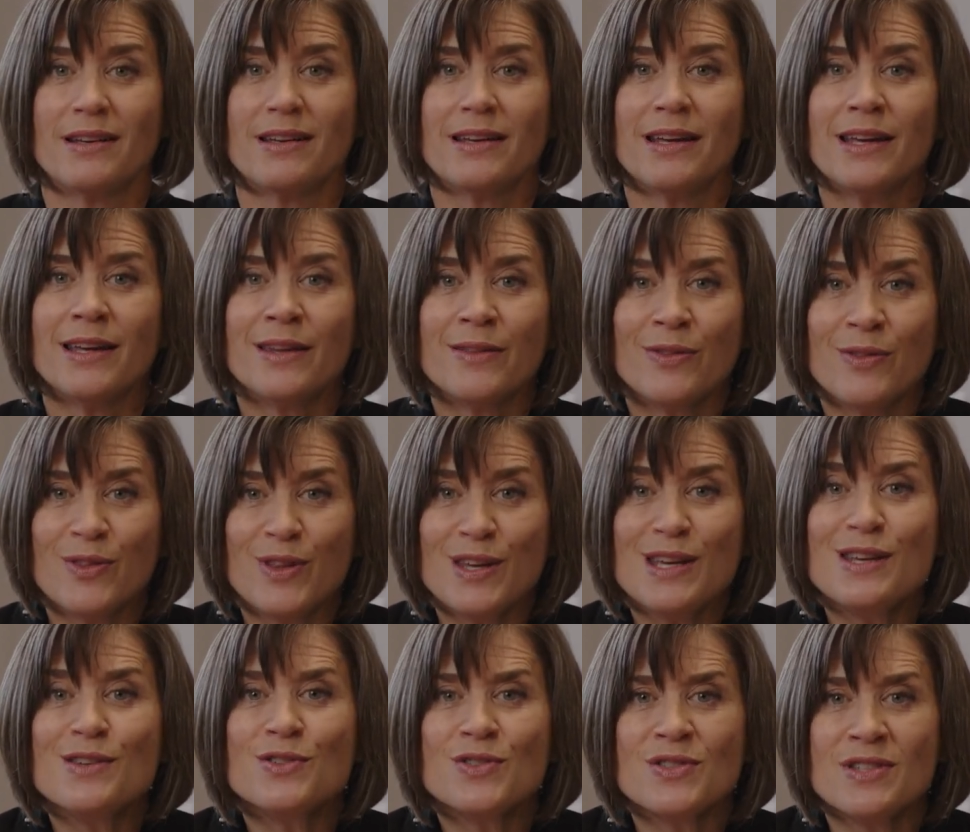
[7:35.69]
in
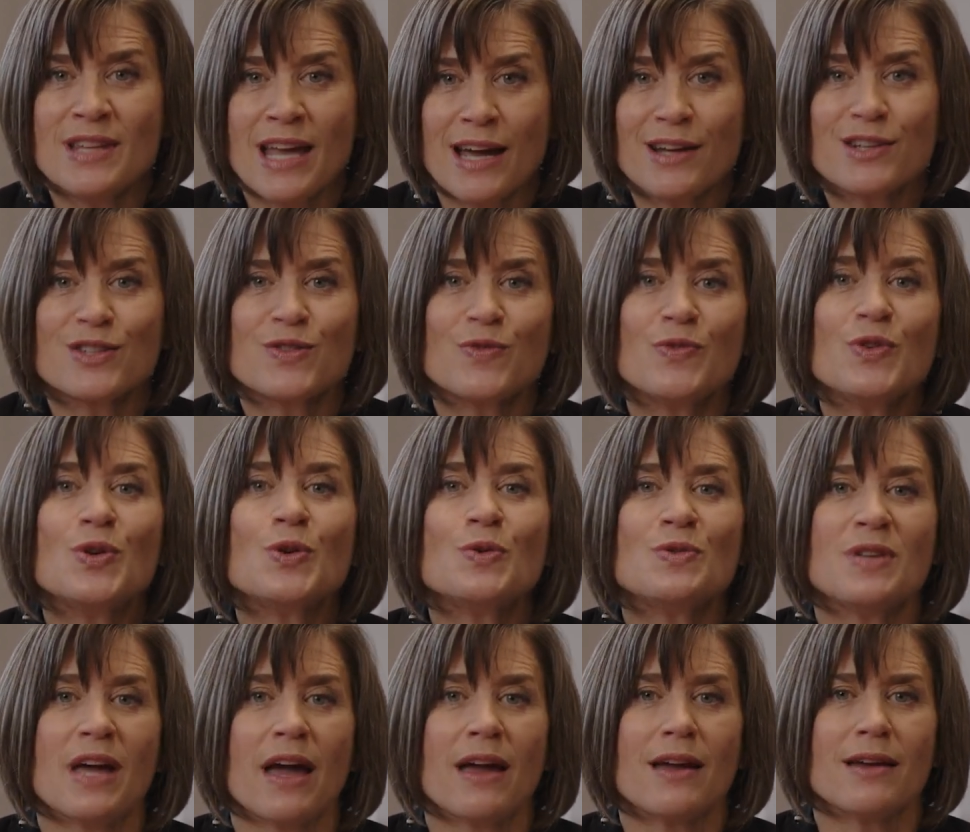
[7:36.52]
these next
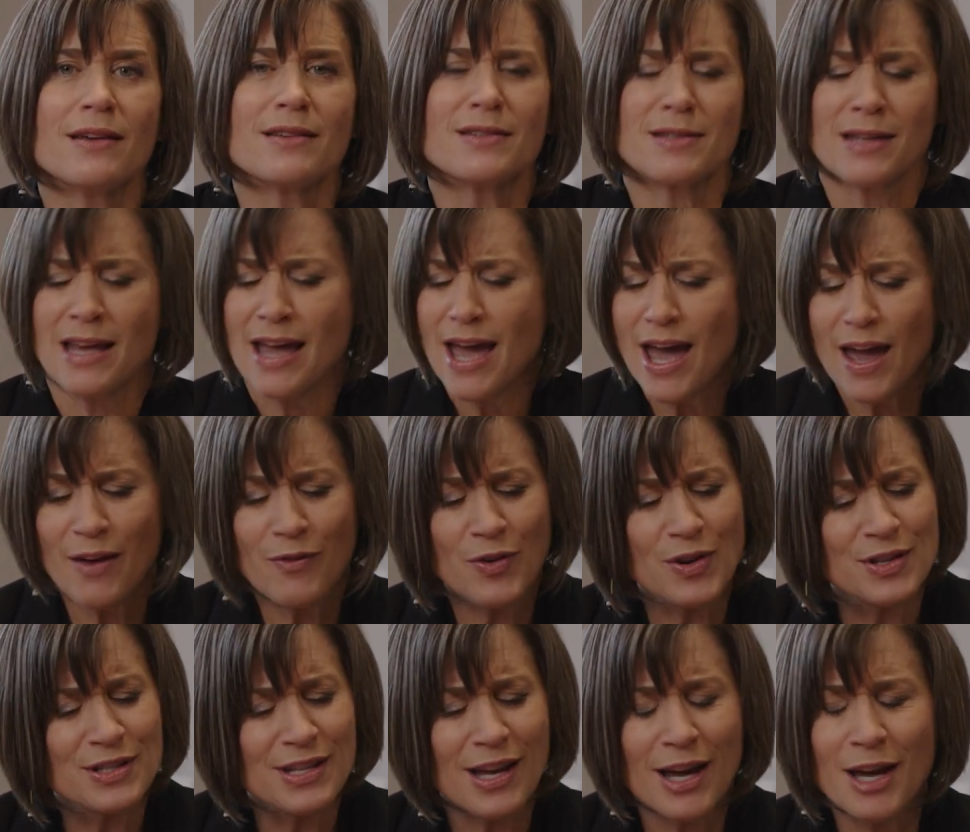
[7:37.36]
few days,
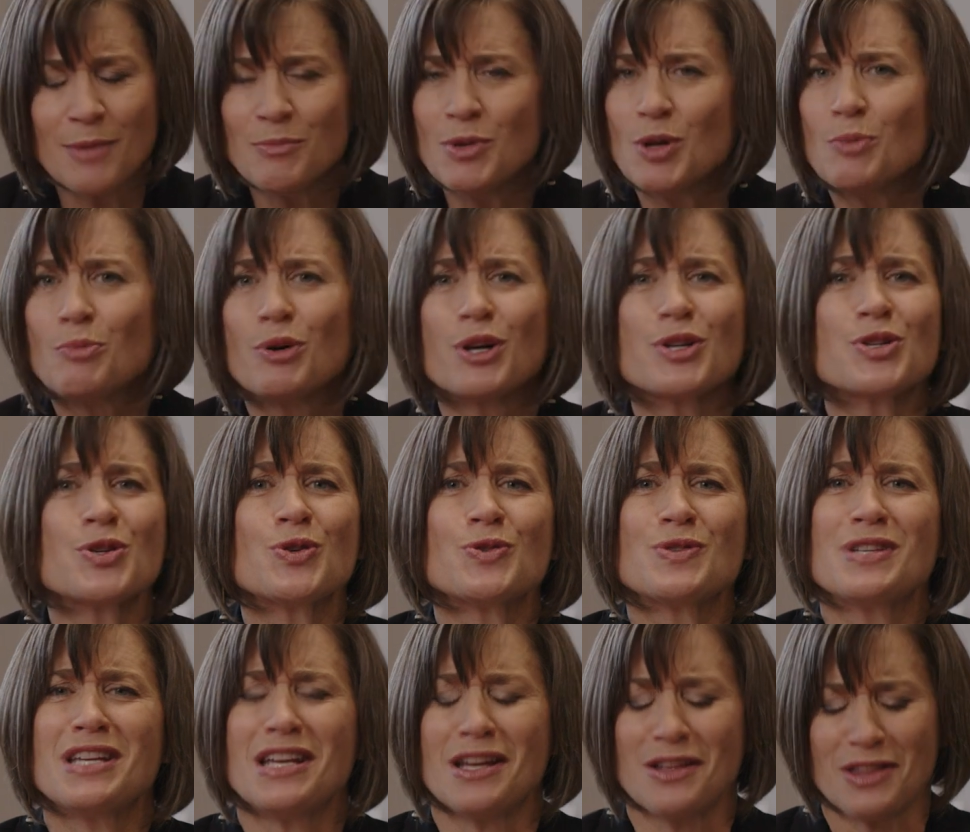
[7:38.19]
every time you brush your
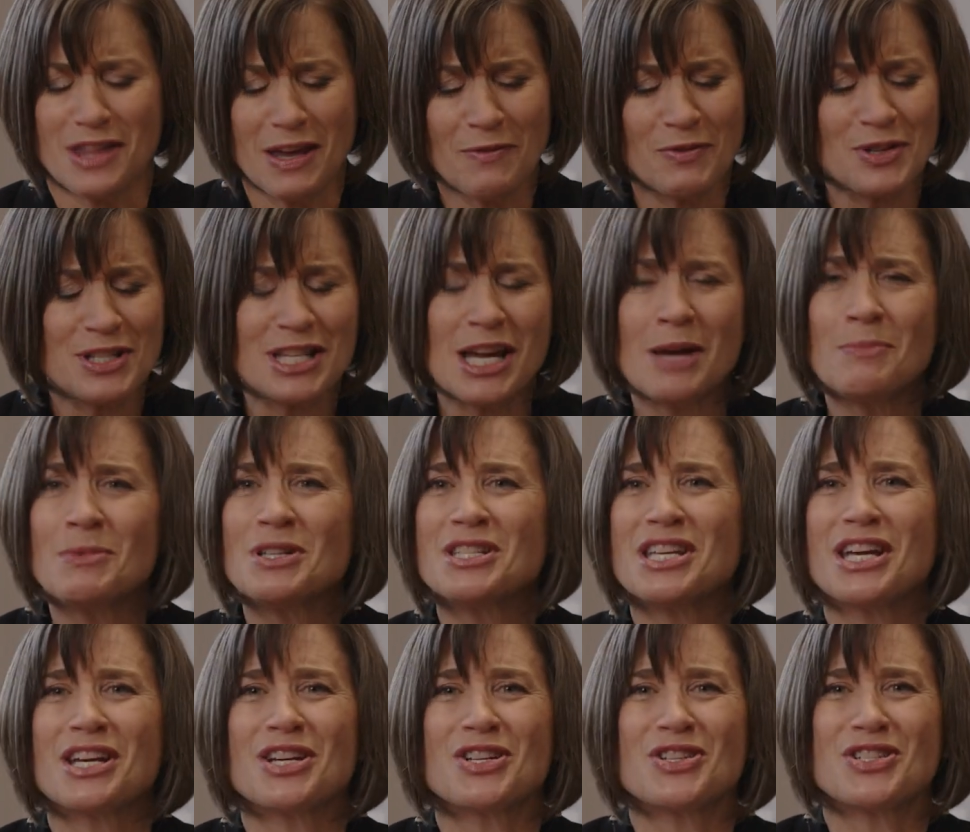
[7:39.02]
teeth, every time you
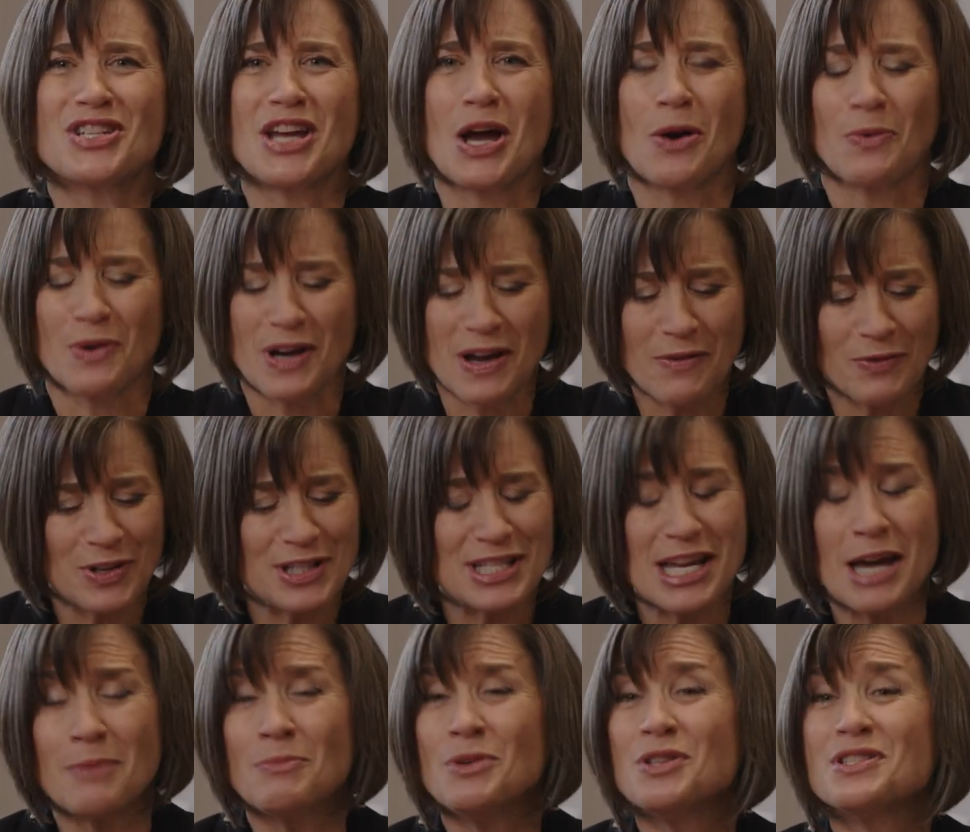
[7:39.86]
take a shower, every
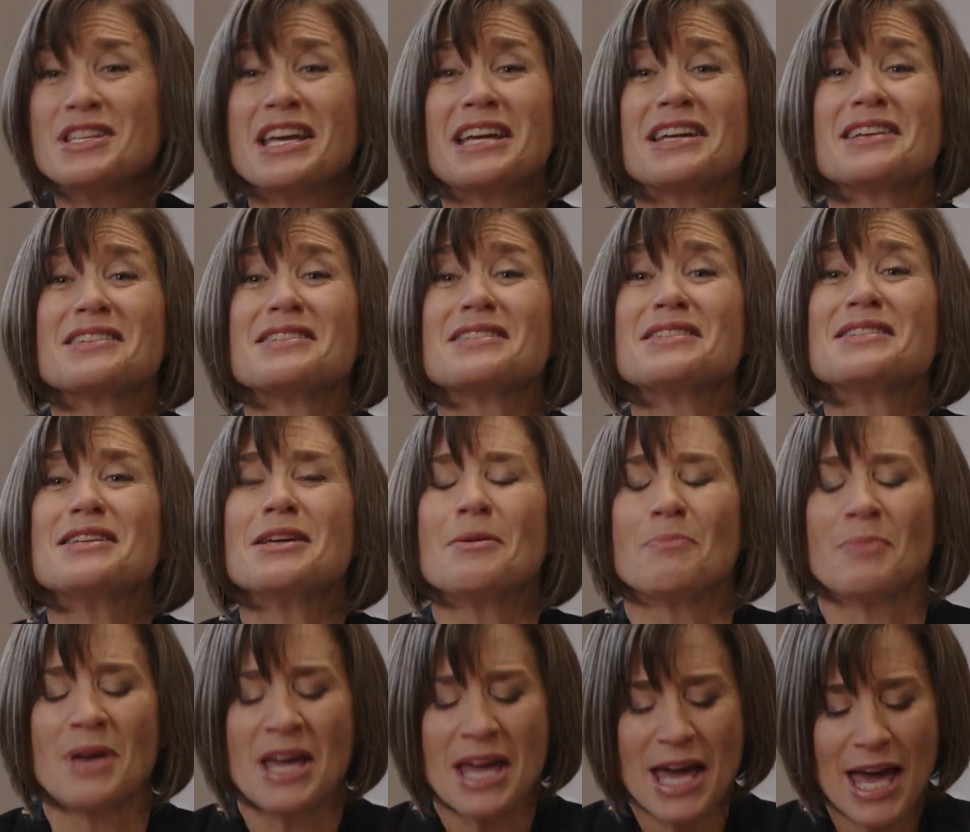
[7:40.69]
time you take a
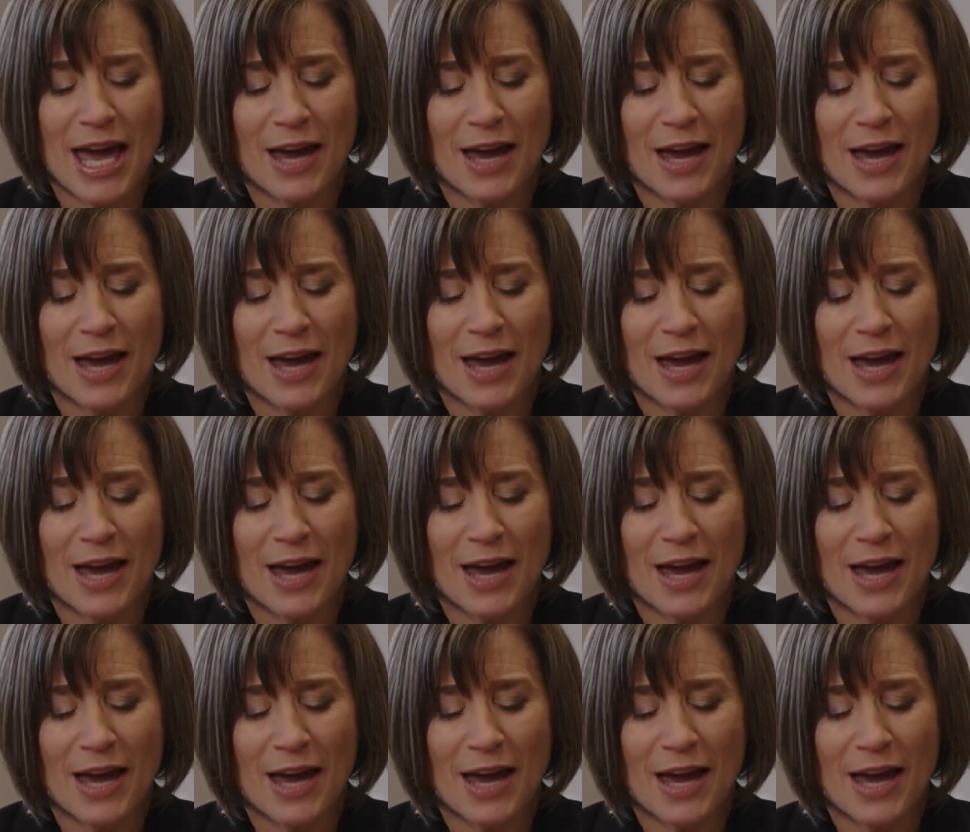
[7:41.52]
sip,